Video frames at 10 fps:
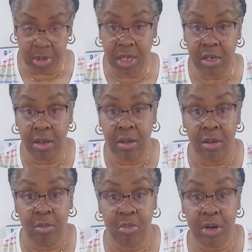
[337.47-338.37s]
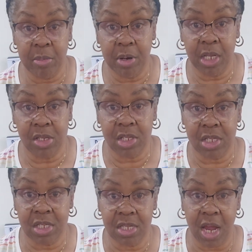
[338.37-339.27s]
but pretty much
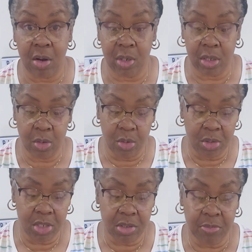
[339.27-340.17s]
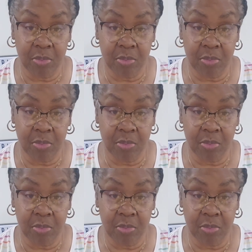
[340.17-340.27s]
this is how it looks.